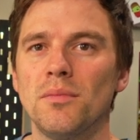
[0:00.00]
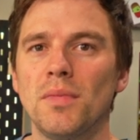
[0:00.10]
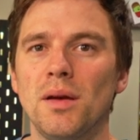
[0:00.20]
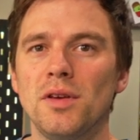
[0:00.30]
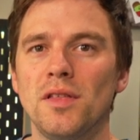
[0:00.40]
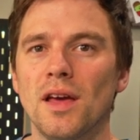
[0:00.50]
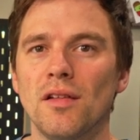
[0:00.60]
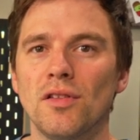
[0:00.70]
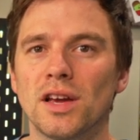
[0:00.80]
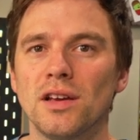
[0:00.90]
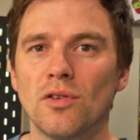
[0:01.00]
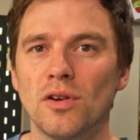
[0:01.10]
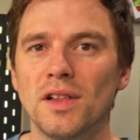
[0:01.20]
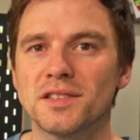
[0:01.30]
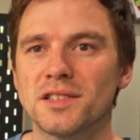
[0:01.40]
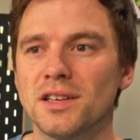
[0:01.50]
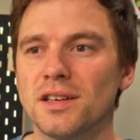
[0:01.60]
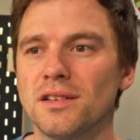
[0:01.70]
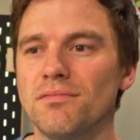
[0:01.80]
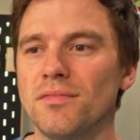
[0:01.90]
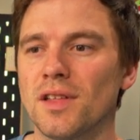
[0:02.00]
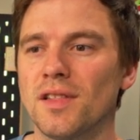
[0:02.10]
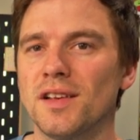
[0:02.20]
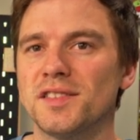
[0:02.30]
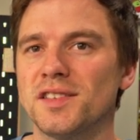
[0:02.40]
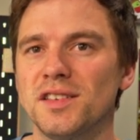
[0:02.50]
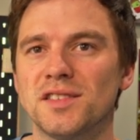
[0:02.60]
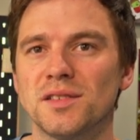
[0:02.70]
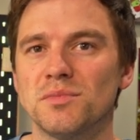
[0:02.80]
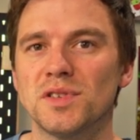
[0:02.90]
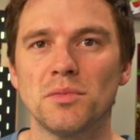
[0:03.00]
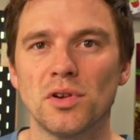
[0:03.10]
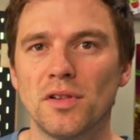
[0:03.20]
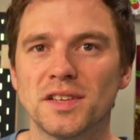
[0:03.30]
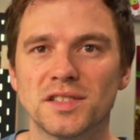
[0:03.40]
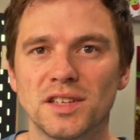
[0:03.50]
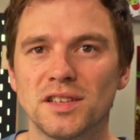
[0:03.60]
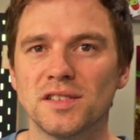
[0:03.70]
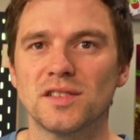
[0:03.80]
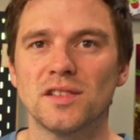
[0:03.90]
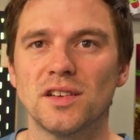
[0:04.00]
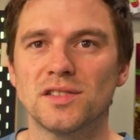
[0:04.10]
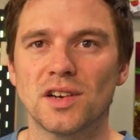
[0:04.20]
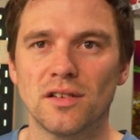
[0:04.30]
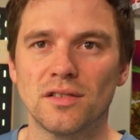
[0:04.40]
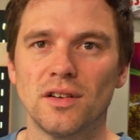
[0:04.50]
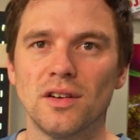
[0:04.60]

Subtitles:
Maybe they look at your listing, then they see some similar listings and they start